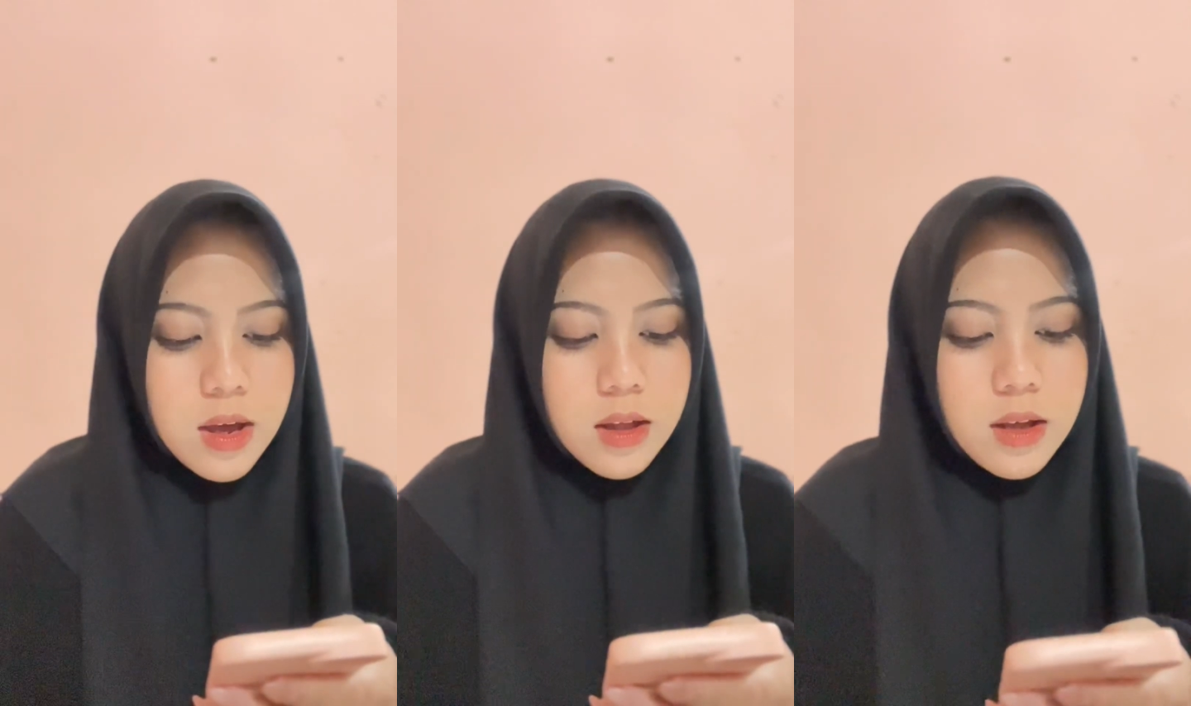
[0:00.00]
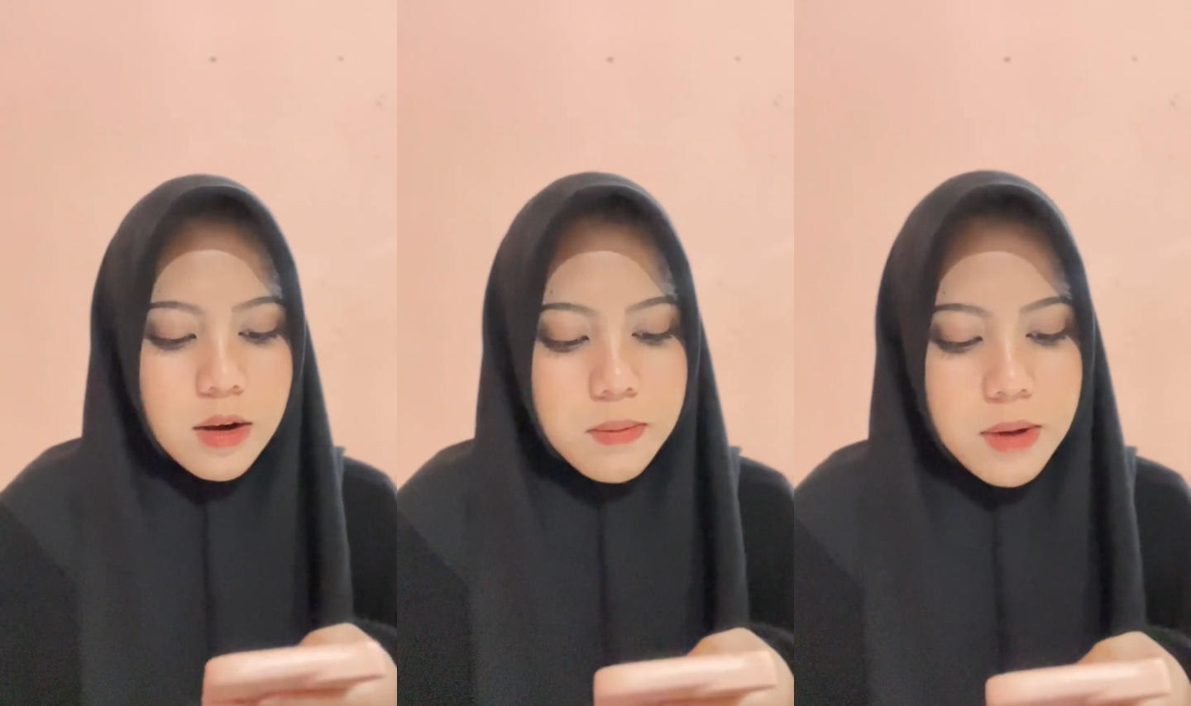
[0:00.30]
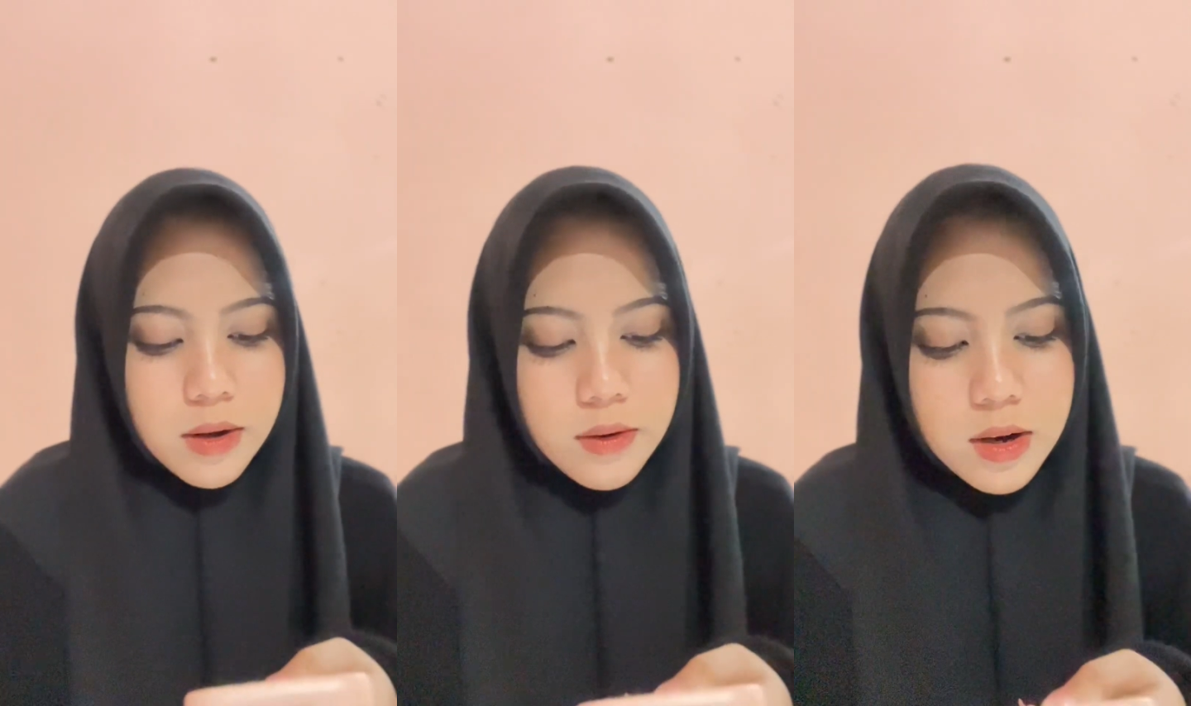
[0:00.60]
Their
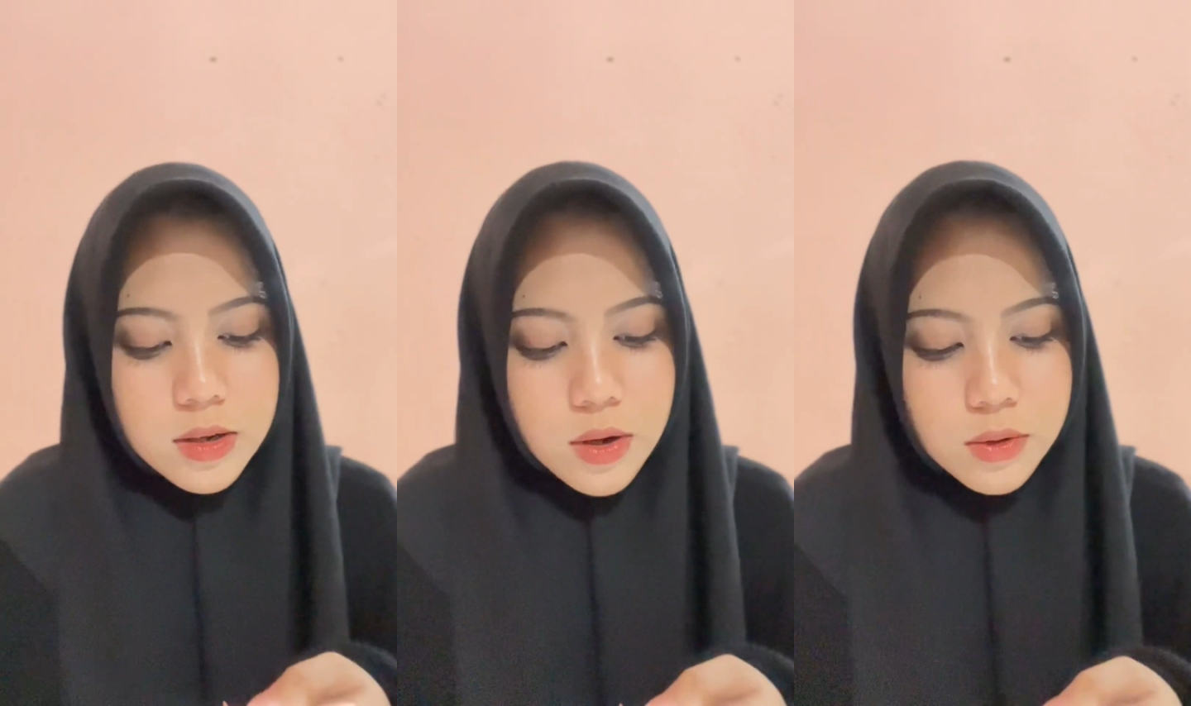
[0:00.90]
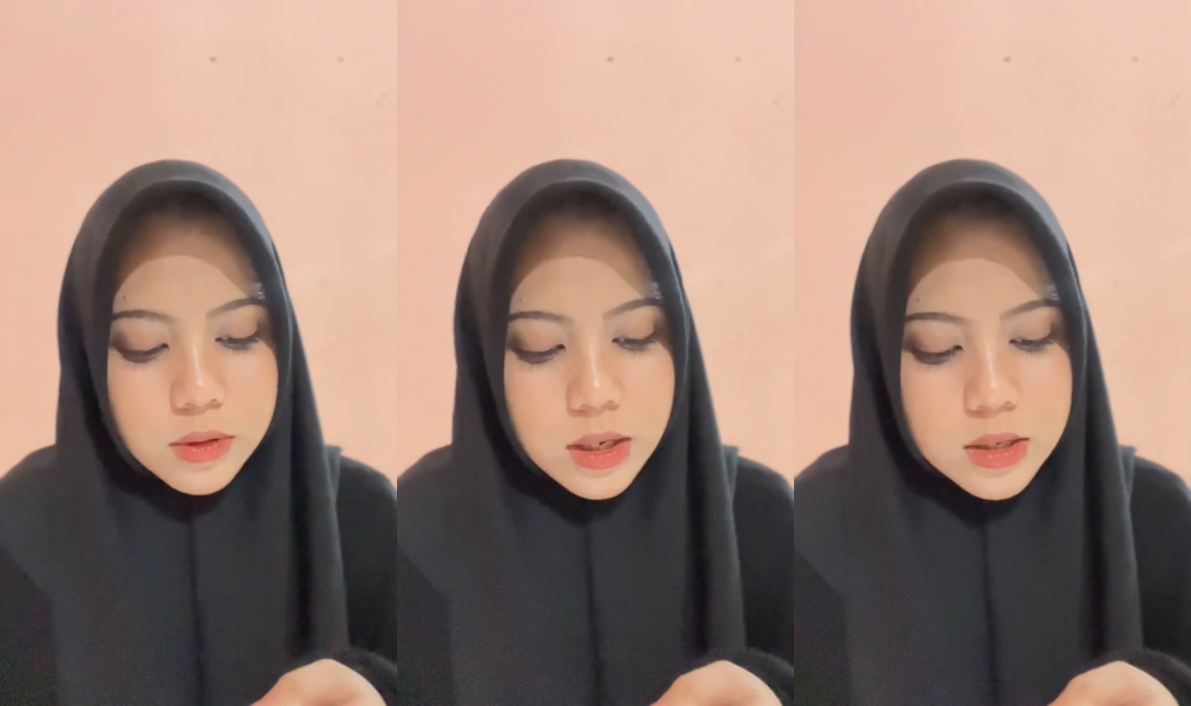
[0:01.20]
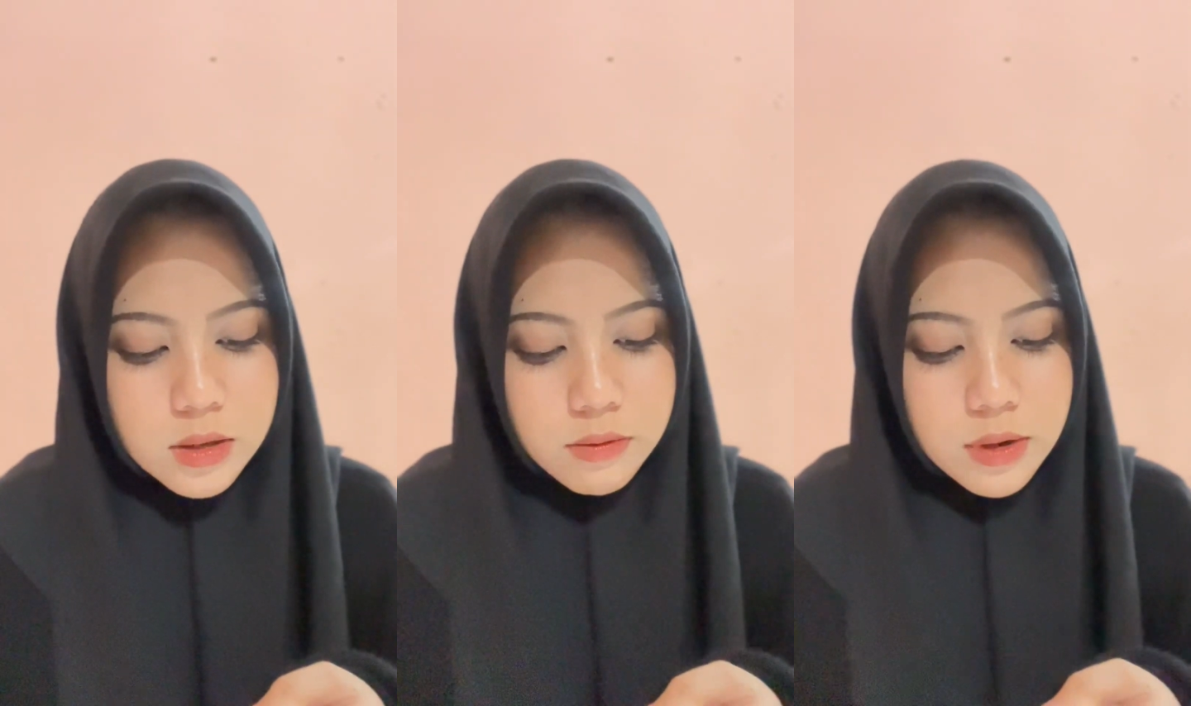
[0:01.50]
background
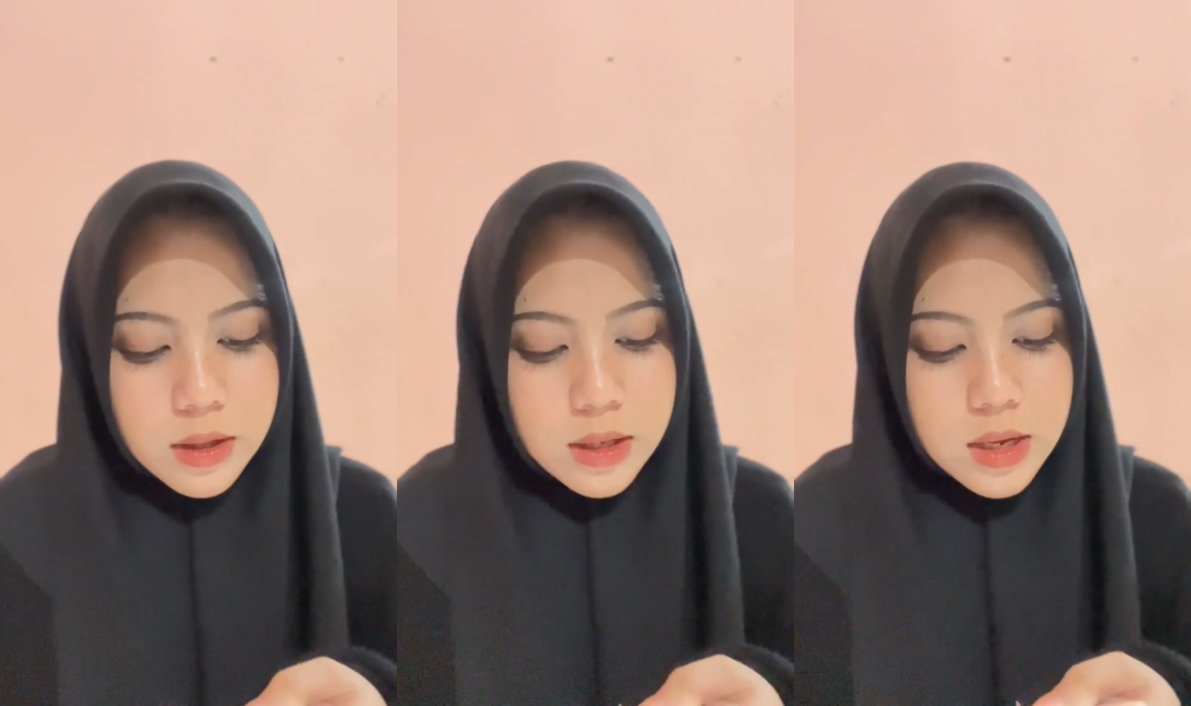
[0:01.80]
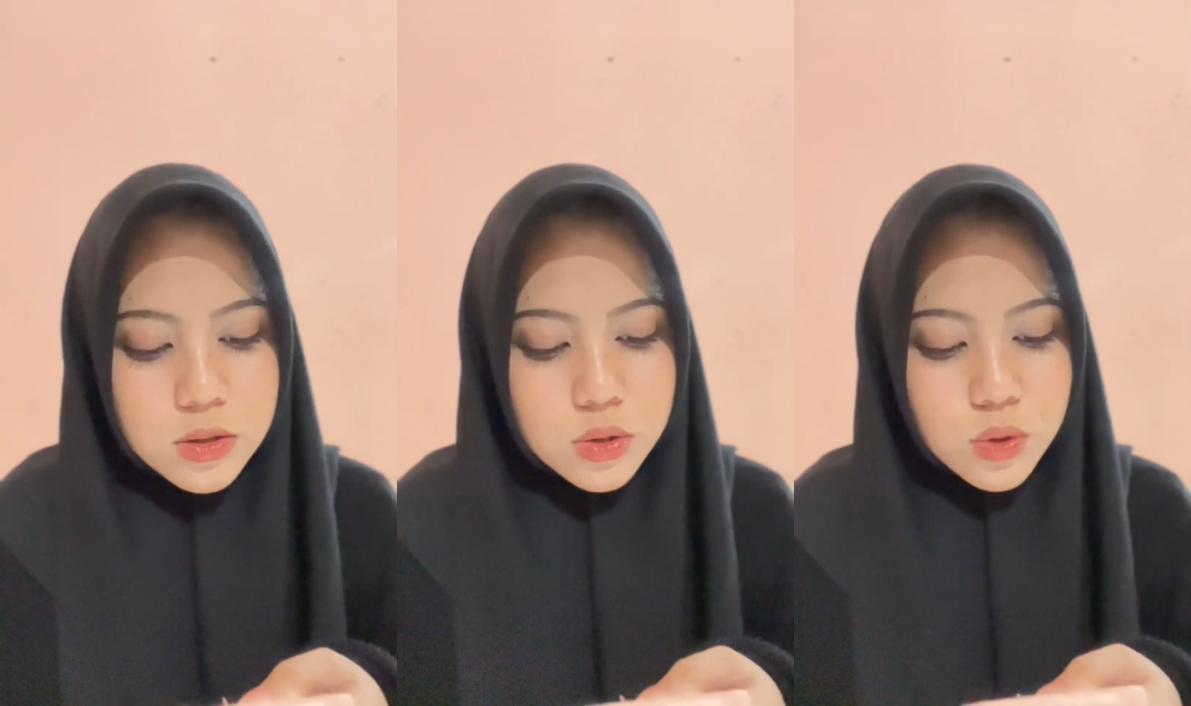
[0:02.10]
knowledge relates